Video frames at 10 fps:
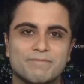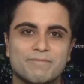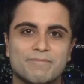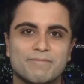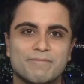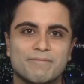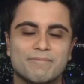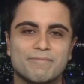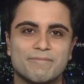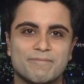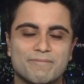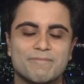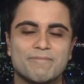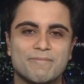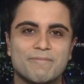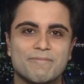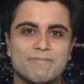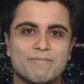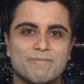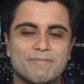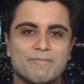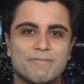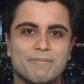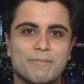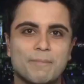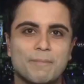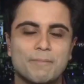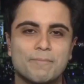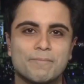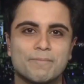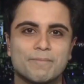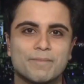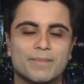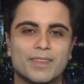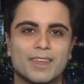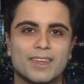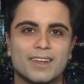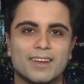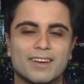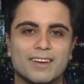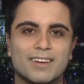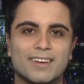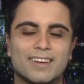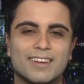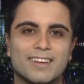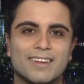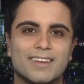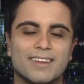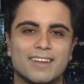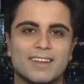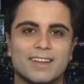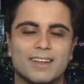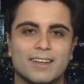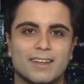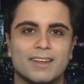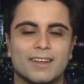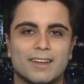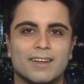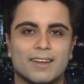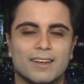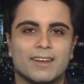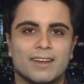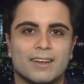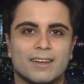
The person shown says nothing.